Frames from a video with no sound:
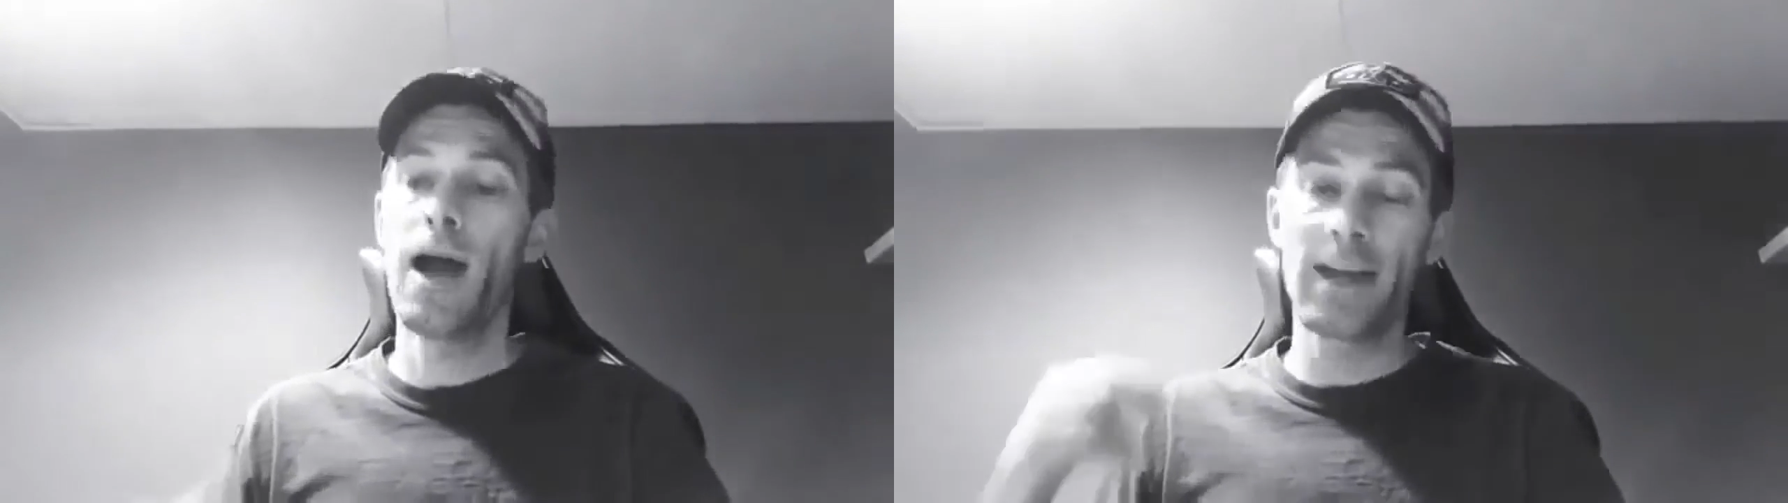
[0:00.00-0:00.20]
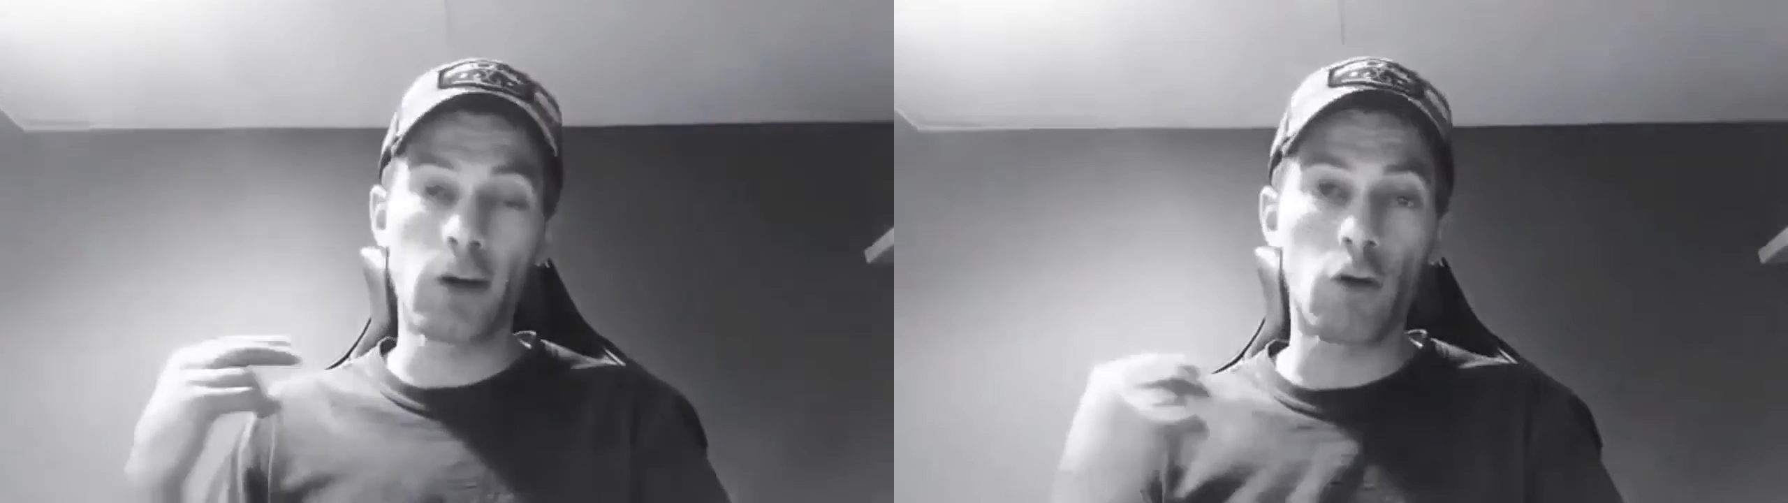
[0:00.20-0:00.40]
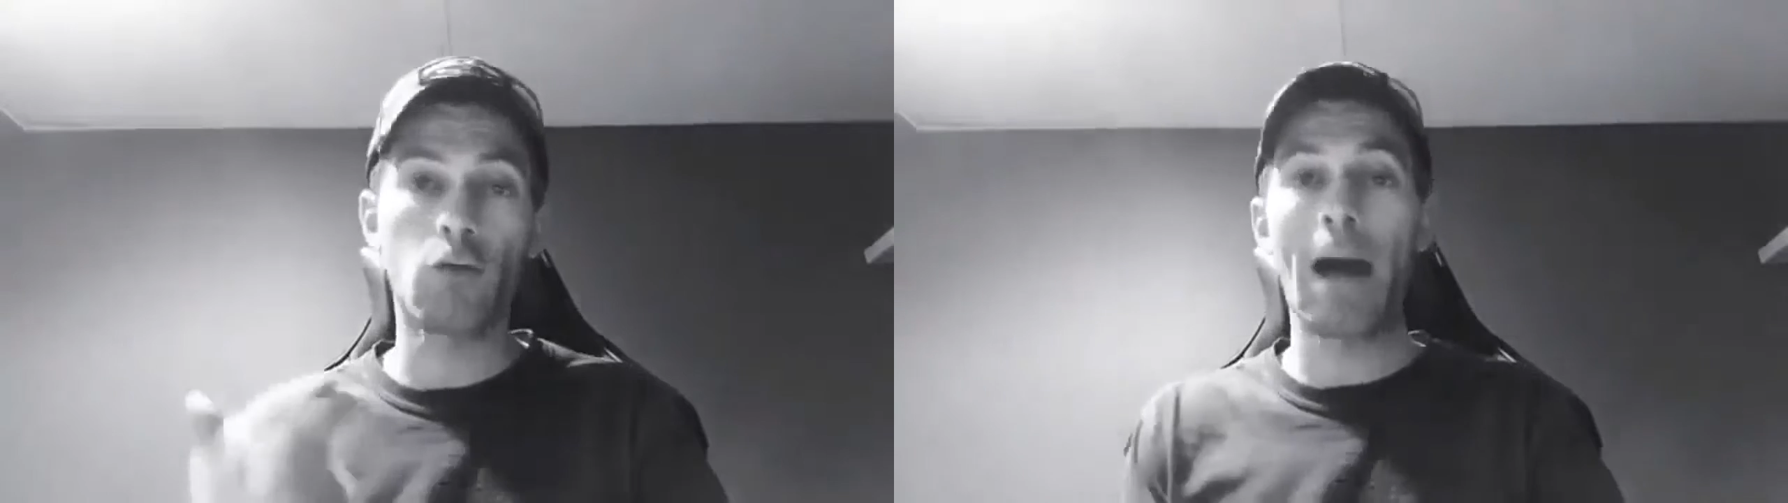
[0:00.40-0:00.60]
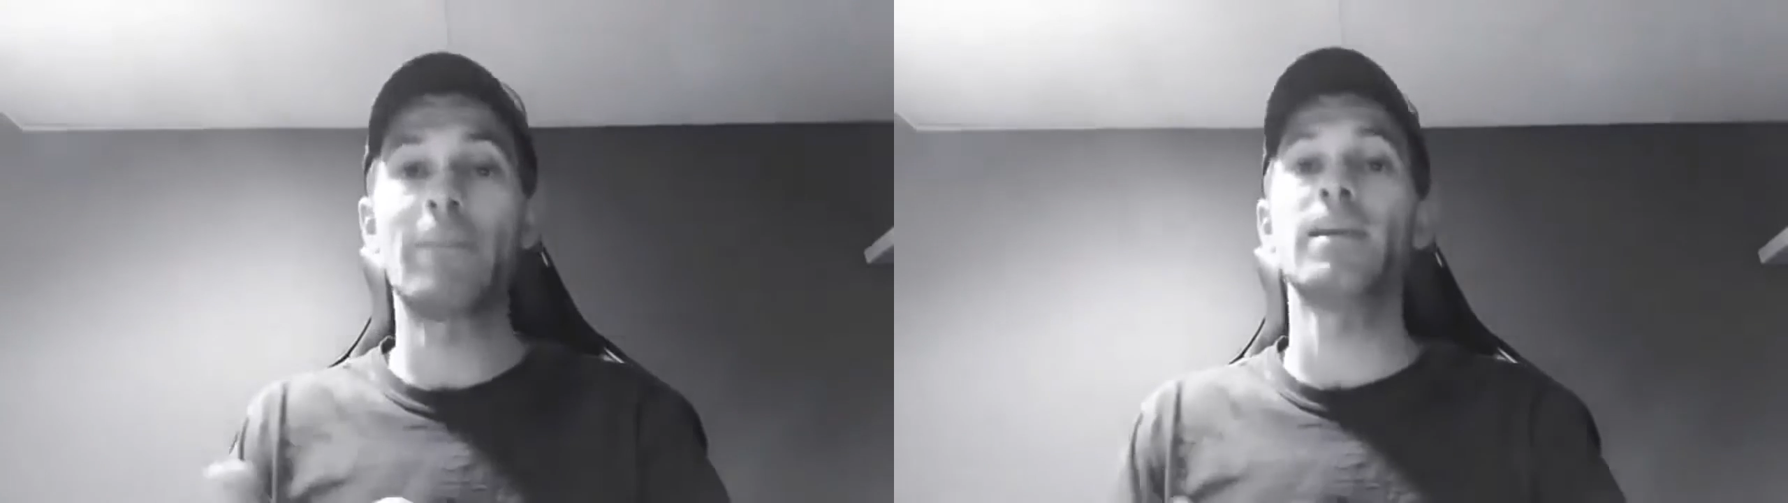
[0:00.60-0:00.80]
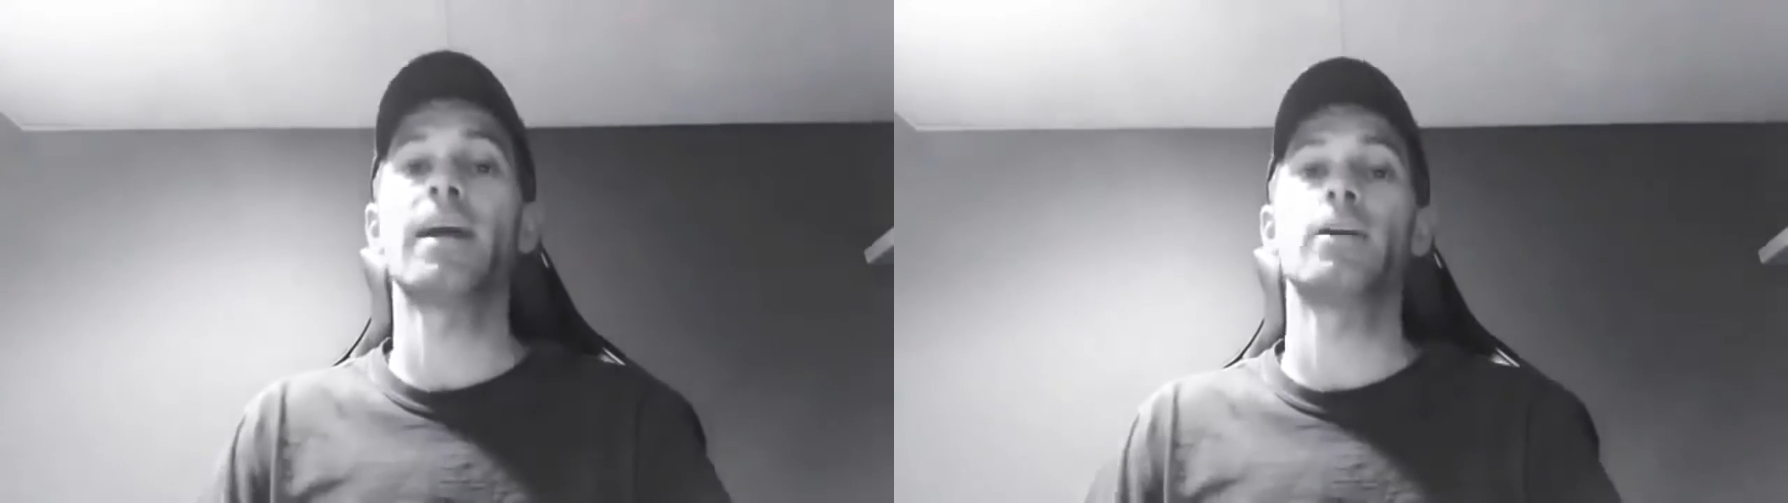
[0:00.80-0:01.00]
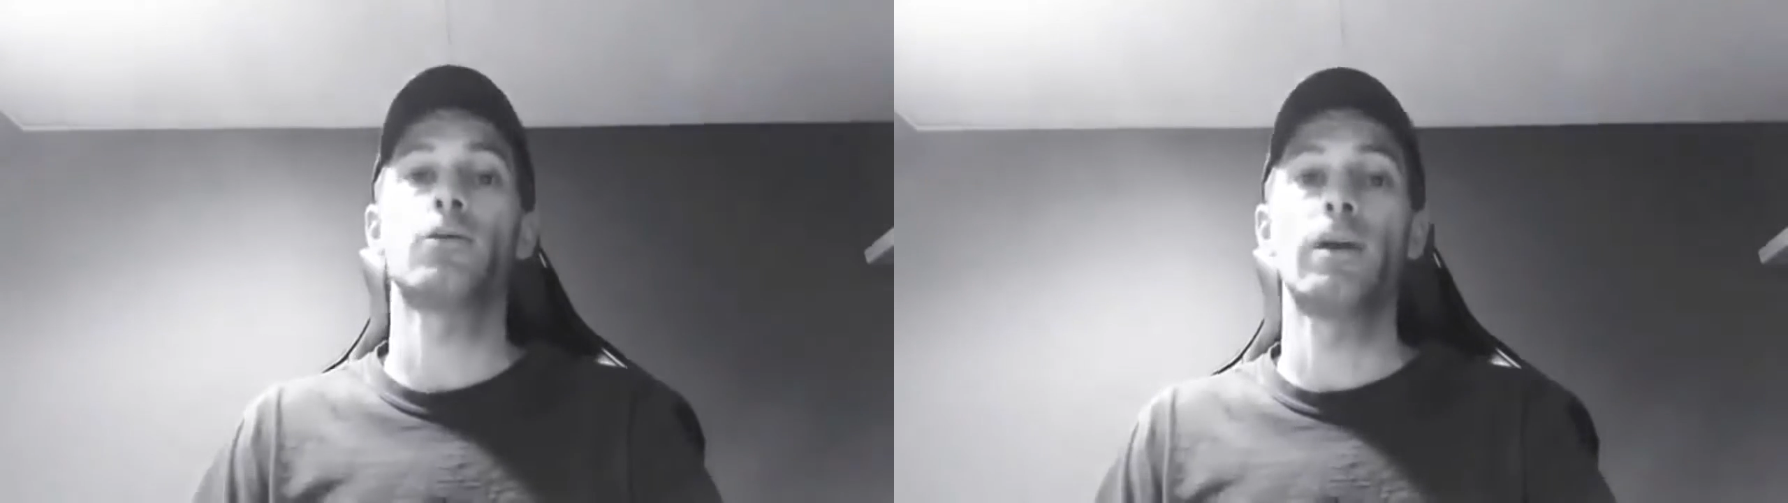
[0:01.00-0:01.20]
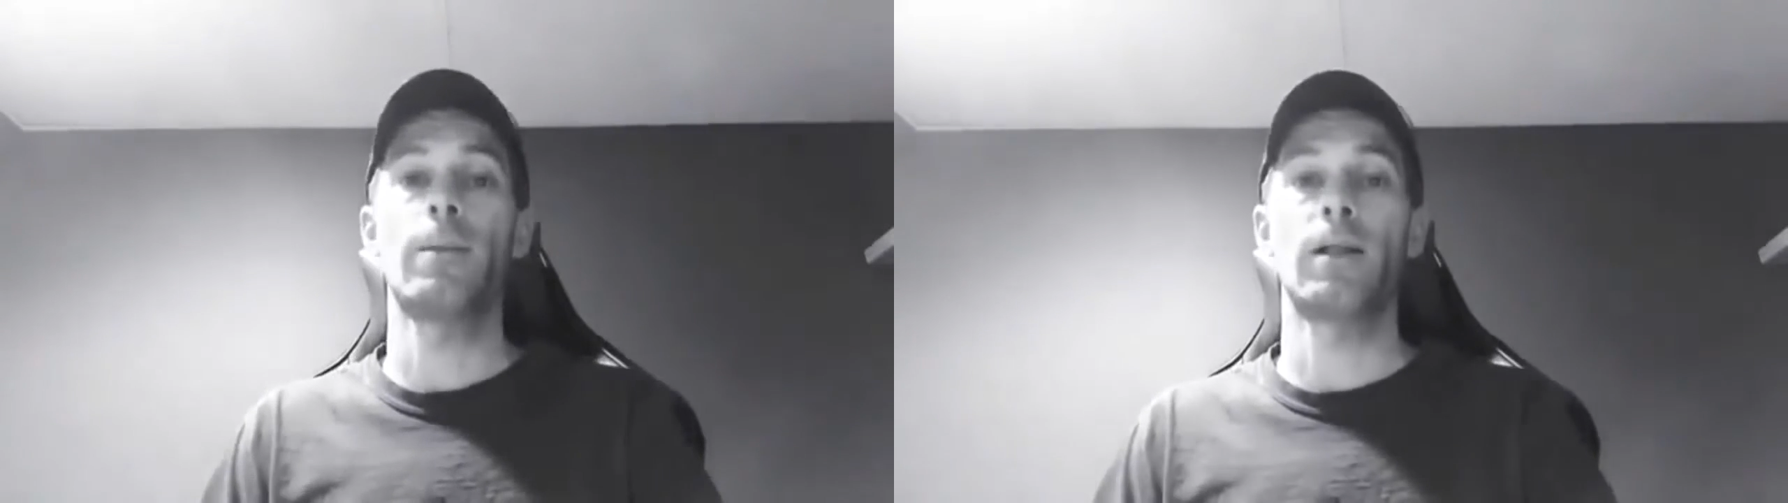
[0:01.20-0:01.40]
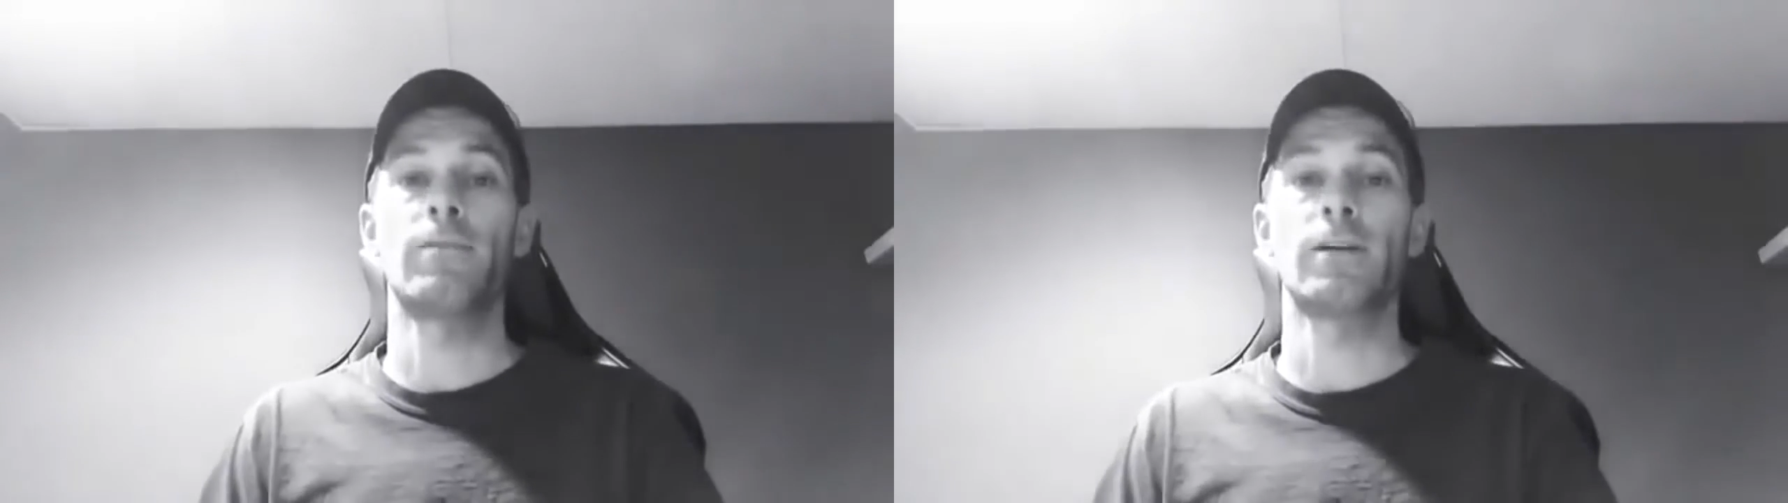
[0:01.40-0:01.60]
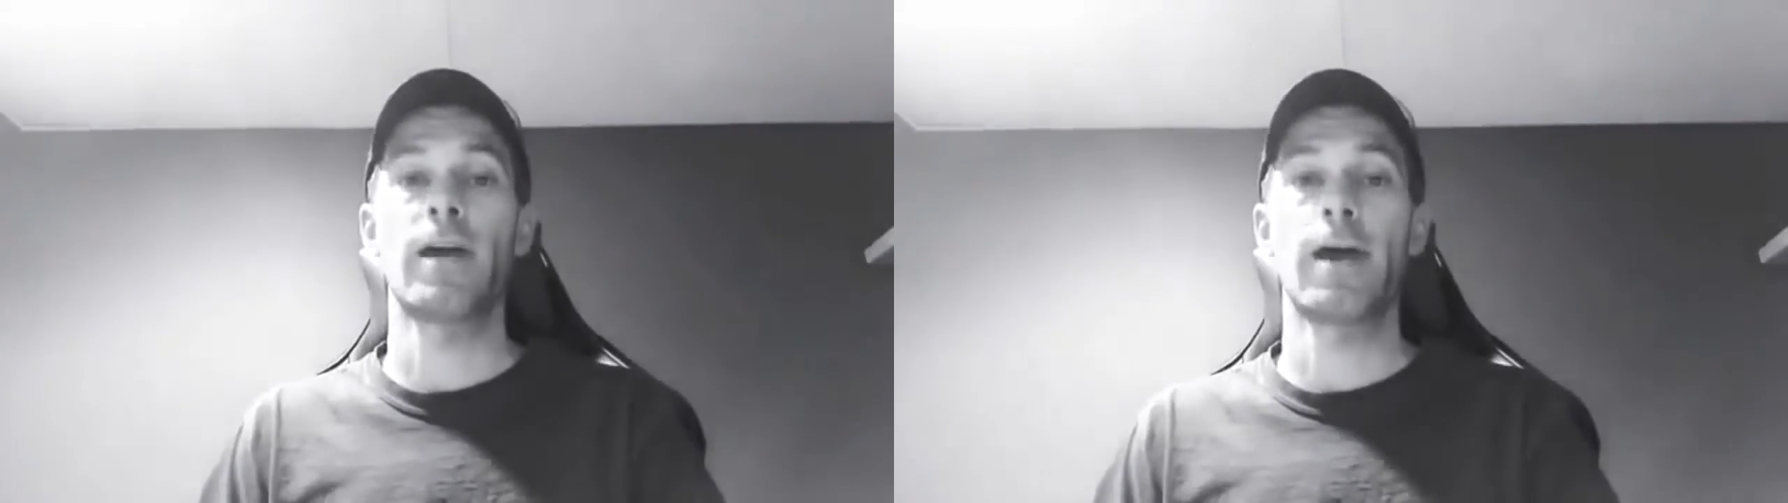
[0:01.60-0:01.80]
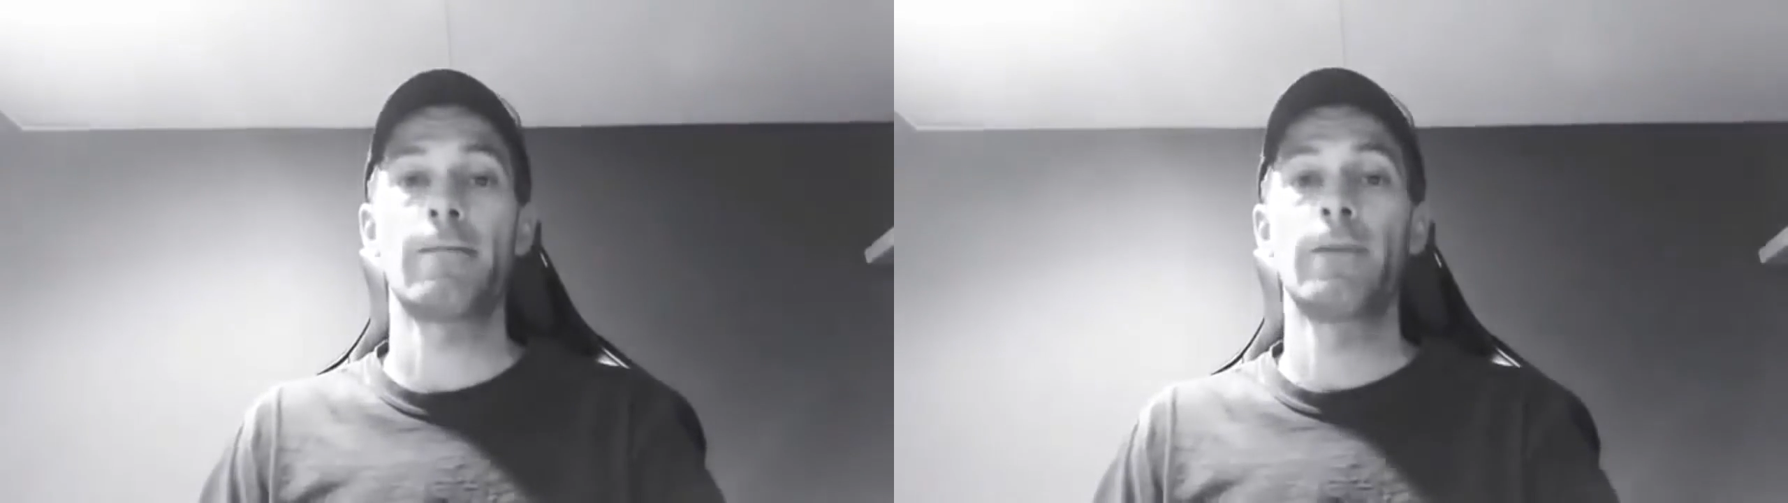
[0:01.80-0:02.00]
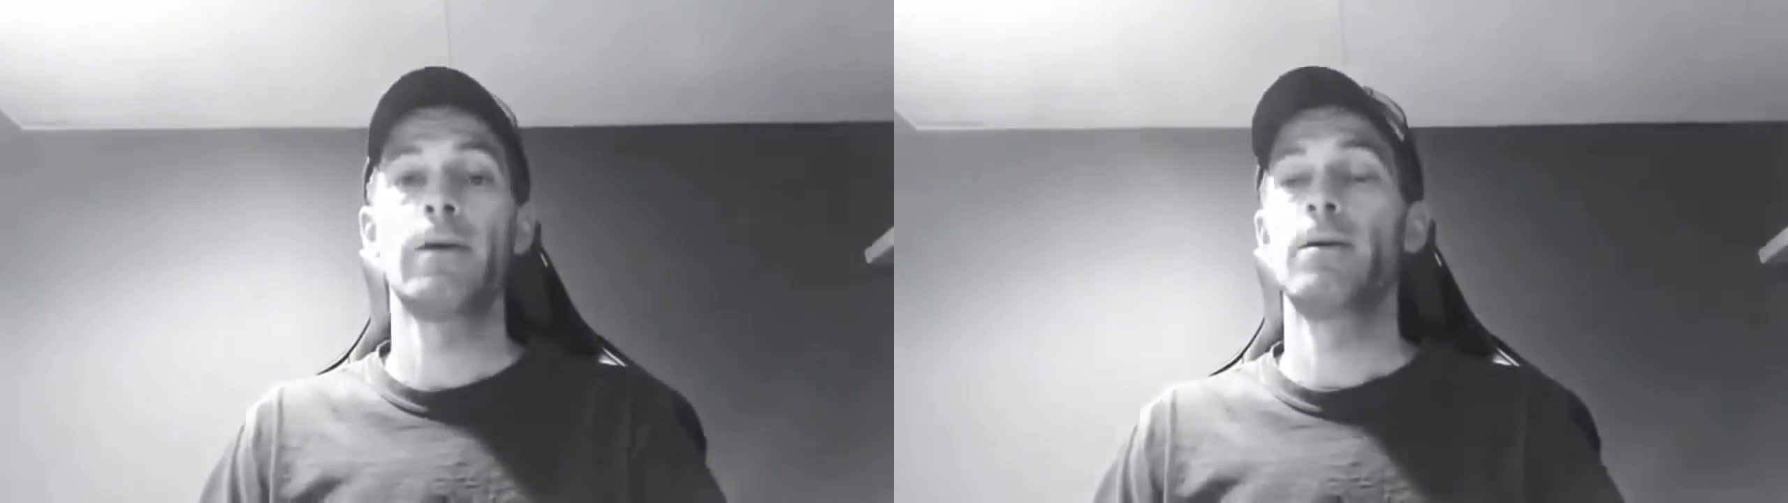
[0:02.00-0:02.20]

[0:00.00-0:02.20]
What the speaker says: and the crap that you get in your email every day,